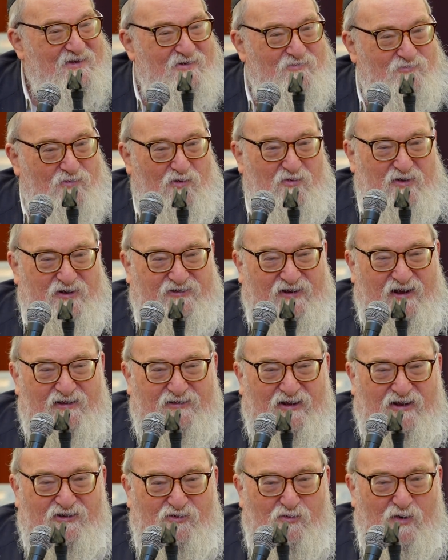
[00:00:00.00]
Well, which
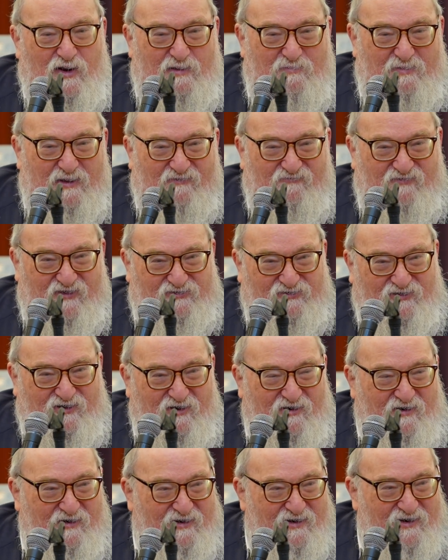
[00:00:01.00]
is it? You want to be a
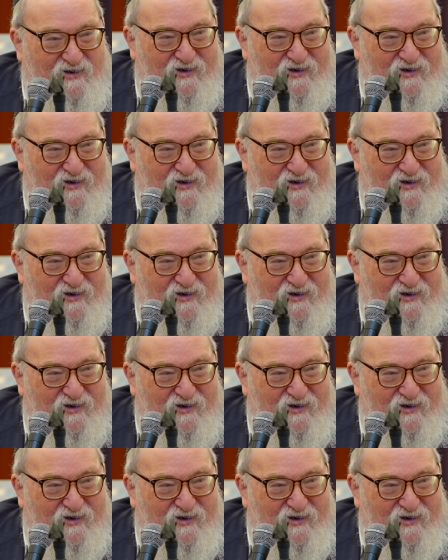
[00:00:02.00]
visitor,